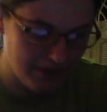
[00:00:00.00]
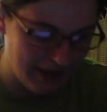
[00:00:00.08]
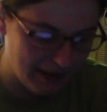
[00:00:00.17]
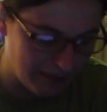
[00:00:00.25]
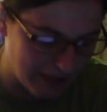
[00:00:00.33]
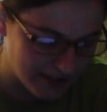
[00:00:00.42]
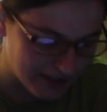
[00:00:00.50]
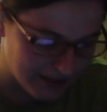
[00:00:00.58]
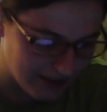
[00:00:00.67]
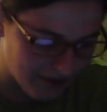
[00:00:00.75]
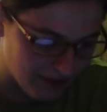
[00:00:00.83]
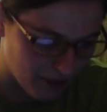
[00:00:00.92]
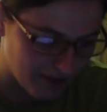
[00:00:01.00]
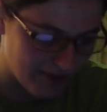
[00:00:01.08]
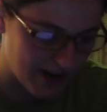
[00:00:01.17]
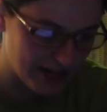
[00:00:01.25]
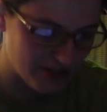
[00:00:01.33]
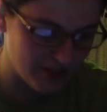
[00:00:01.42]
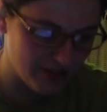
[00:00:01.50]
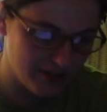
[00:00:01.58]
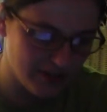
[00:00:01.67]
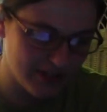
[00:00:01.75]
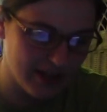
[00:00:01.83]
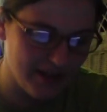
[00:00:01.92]
basically the 4th faction.
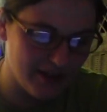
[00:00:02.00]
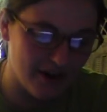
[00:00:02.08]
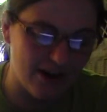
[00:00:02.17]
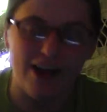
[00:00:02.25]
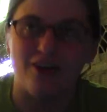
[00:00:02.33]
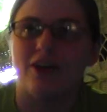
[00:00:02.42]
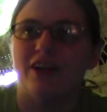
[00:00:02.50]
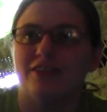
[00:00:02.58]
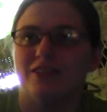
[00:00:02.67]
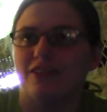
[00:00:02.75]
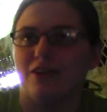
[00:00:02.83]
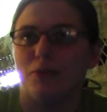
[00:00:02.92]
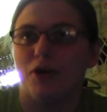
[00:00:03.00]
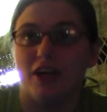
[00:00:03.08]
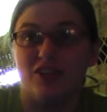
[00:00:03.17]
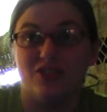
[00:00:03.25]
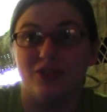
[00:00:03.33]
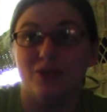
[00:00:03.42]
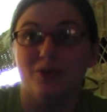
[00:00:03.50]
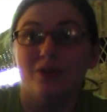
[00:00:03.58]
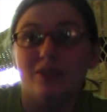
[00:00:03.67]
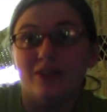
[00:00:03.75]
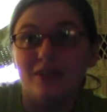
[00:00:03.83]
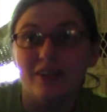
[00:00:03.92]
Because they all count as Armor Knights too,
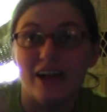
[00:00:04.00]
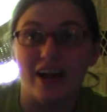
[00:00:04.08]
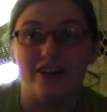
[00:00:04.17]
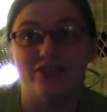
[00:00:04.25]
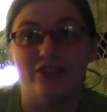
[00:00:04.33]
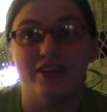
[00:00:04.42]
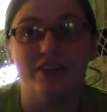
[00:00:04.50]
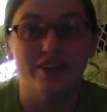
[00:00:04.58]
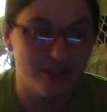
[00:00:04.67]
actually.